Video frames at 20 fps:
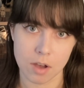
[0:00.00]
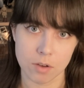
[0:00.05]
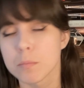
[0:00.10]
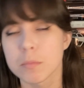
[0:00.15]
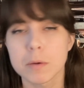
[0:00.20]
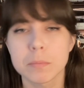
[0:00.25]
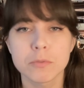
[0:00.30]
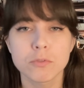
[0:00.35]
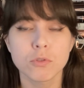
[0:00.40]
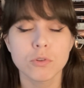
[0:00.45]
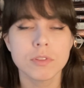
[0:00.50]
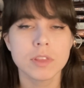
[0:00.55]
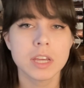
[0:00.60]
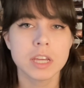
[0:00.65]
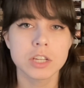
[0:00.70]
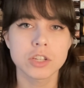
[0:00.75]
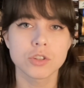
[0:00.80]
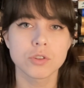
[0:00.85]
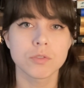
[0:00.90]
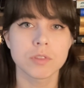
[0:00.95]
But before they
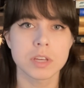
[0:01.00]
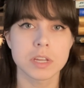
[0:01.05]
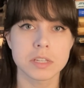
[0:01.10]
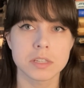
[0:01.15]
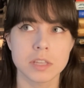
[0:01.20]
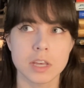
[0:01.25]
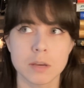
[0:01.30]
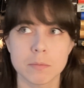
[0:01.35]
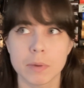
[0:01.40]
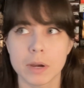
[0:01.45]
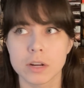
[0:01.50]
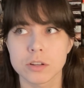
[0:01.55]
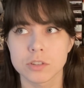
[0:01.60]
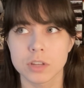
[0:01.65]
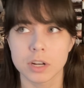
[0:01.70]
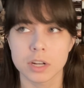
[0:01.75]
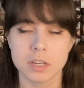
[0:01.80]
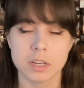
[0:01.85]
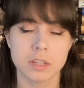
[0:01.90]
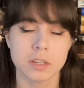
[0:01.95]
can do this, the Empire is
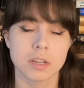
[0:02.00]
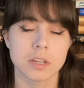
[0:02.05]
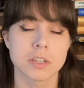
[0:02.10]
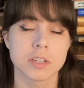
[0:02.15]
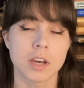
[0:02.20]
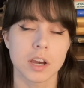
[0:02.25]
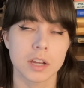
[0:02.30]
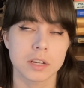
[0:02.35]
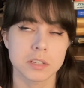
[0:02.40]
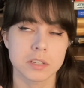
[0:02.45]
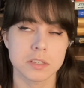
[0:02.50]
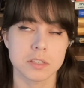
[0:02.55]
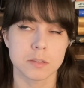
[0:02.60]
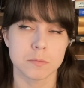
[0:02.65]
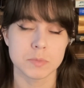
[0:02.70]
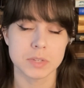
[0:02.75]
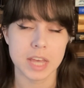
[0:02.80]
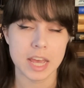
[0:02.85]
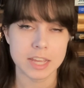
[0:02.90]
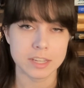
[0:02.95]
going to conduct
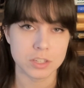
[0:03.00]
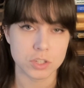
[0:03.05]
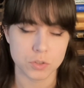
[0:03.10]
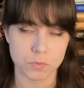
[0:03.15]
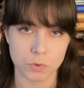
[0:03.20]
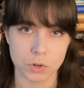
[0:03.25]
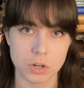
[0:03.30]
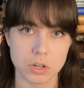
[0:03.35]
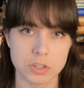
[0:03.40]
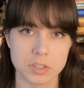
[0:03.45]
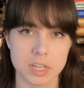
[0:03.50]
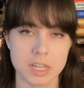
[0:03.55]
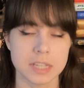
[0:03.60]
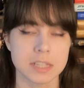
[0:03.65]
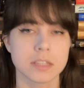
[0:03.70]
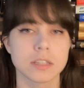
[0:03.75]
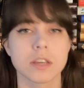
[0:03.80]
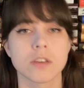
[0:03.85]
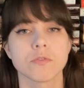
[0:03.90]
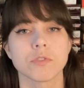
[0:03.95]
some tests first
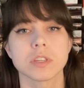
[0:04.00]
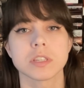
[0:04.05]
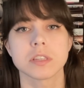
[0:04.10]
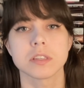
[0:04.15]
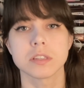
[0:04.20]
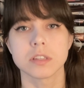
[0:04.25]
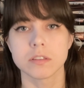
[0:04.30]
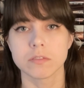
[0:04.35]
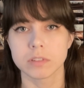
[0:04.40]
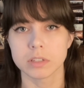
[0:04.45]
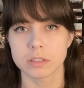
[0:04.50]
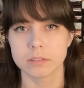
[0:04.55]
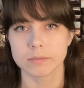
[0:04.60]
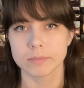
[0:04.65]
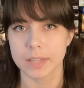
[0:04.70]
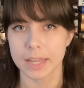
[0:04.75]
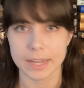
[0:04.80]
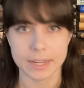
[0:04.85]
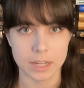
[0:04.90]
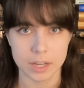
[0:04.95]
and see if this is even
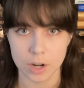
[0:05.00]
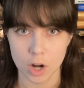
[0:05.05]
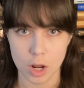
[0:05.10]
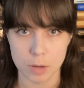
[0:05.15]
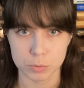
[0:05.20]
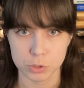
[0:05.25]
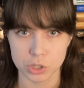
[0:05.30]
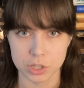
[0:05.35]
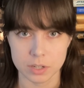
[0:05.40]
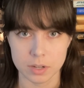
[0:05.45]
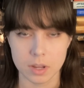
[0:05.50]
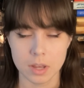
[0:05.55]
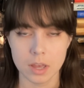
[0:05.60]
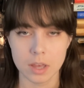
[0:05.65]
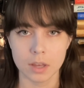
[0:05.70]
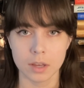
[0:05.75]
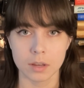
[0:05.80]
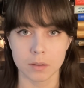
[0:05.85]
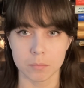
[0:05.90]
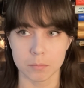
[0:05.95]
like an option.
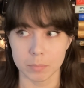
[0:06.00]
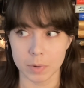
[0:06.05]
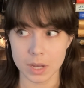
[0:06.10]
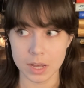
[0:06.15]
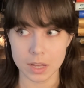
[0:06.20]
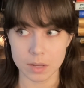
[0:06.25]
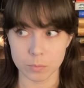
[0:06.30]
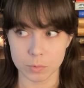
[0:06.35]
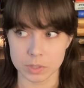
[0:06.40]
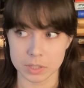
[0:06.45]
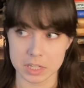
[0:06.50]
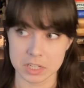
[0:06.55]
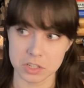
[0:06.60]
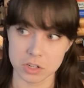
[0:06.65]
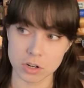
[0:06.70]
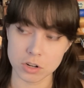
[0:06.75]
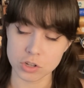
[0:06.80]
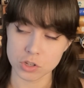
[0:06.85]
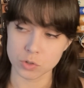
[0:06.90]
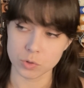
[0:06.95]
But when they
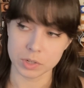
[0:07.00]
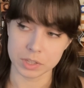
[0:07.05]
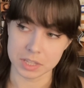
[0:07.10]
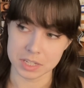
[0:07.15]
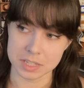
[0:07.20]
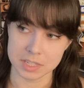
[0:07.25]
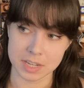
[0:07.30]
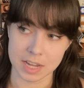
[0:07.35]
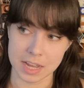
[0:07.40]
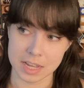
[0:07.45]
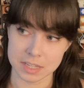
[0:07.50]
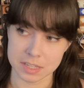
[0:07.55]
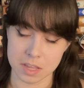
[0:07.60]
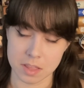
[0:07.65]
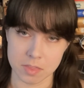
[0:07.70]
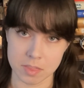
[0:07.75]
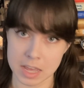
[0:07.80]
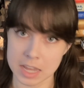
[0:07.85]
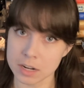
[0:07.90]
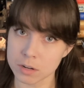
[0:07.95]
start doing these tests,
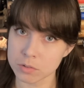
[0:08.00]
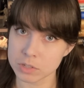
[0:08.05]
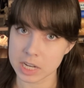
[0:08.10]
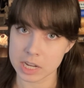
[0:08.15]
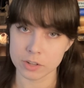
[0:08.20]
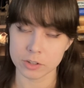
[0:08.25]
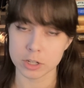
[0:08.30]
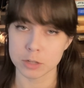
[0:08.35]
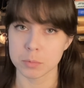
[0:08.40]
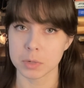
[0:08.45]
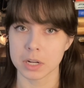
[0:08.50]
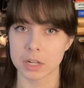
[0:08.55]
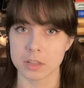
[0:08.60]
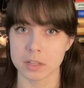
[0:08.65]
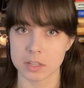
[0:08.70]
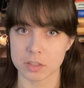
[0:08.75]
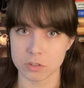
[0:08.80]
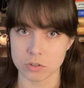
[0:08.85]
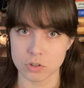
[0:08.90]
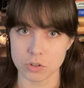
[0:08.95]
they don't tell anybody
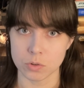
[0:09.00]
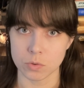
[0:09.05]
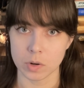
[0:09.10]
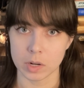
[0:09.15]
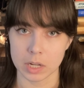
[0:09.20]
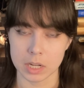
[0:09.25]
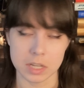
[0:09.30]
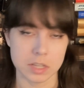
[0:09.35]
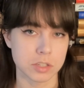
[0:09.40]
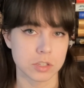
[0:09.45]
that they're doing it.